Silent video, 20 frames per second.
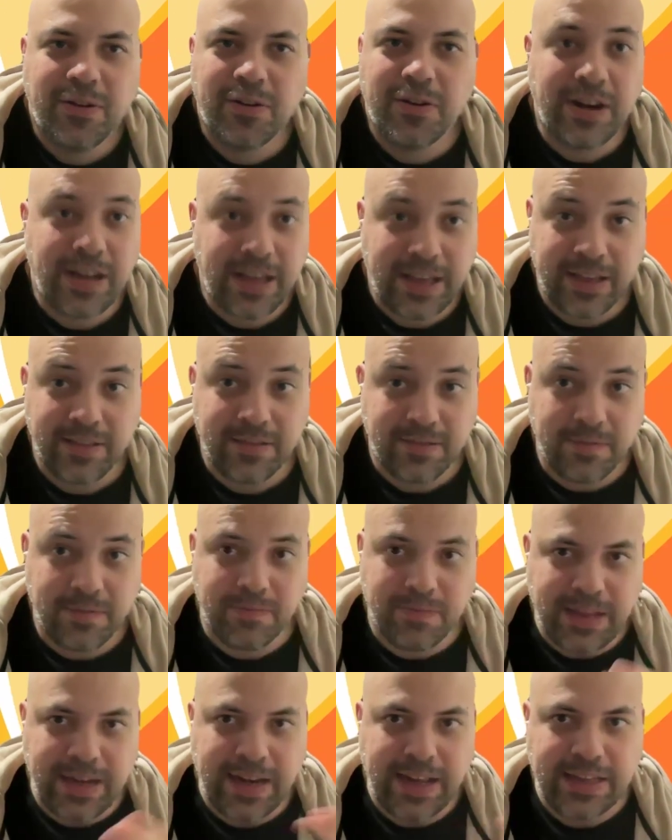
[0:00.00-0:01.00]
or like
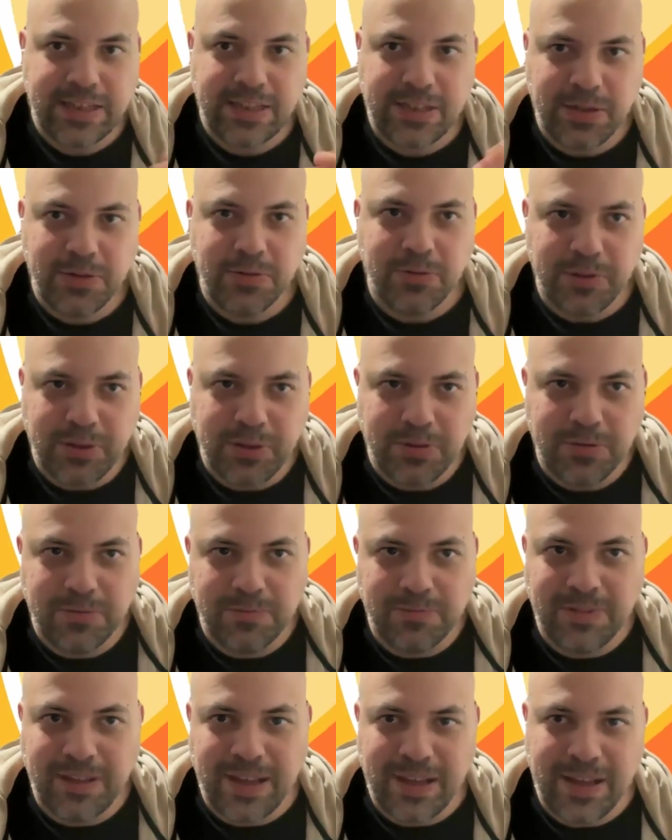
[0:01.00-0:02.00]
the next
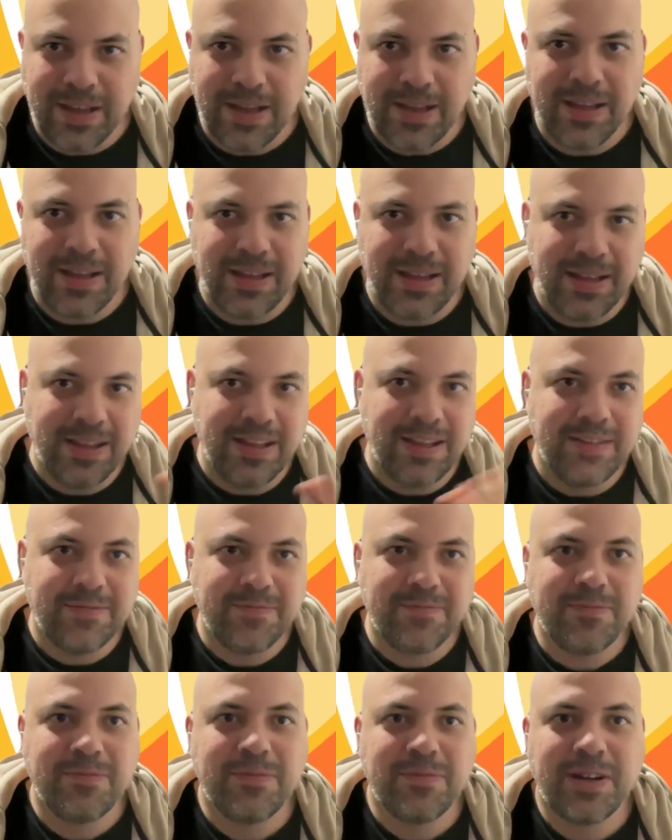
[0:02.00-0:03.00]

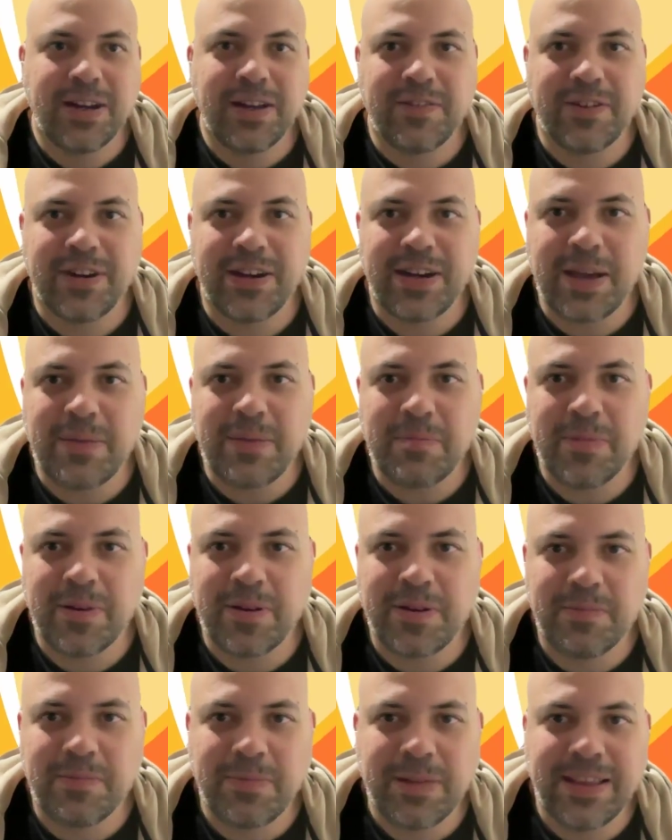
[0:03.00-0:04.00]
whatever
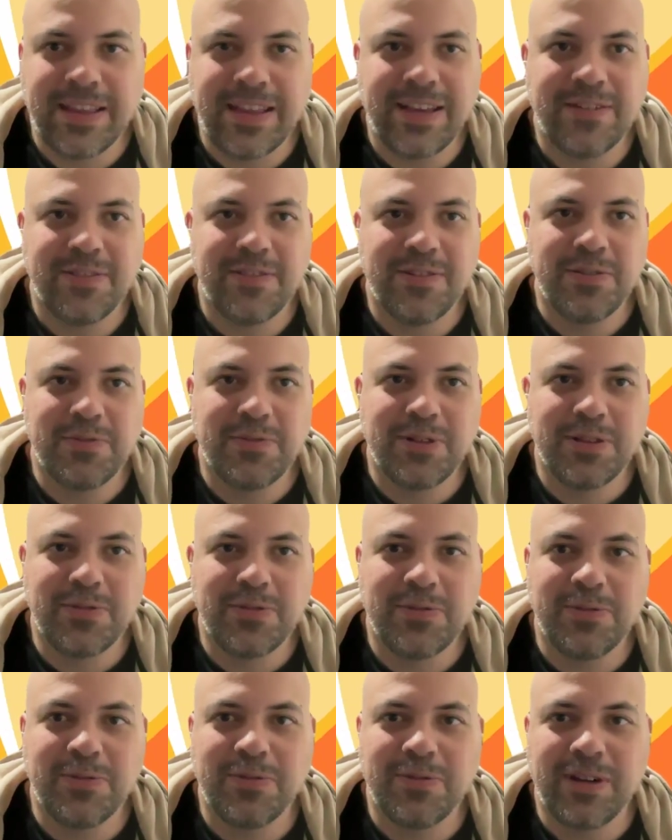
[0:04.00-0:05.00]
number Matteo you
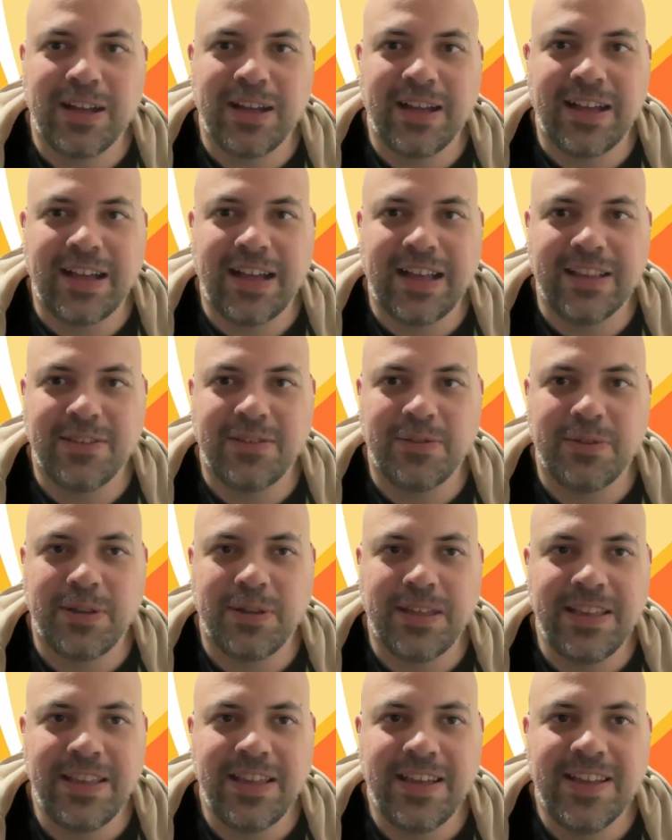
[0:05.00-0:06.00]
want to add
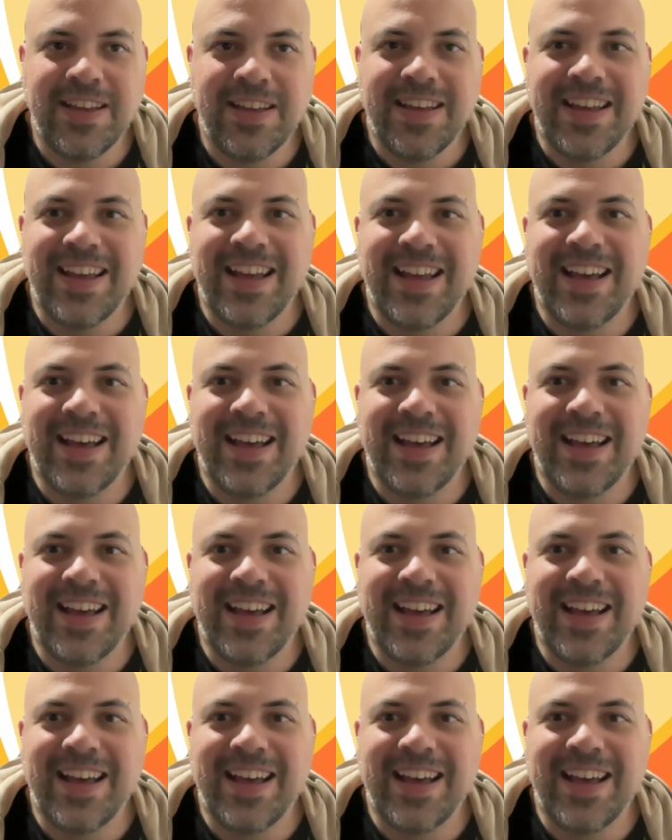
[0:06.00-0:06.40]
to it,